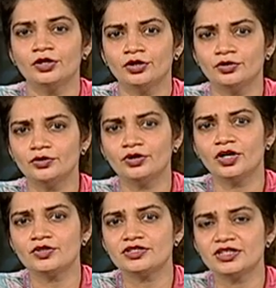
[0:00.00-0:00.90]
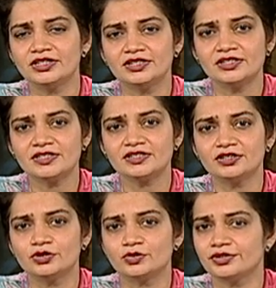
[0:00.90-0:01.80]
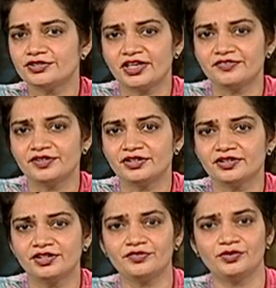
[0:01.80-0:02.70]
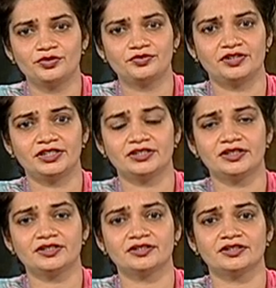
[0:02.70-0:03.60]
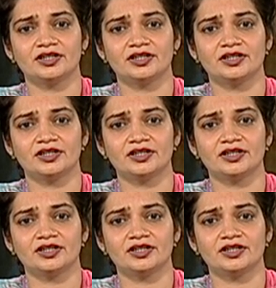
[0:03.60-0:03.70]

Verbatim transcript: You know how signals control traffic and flow of vehicles?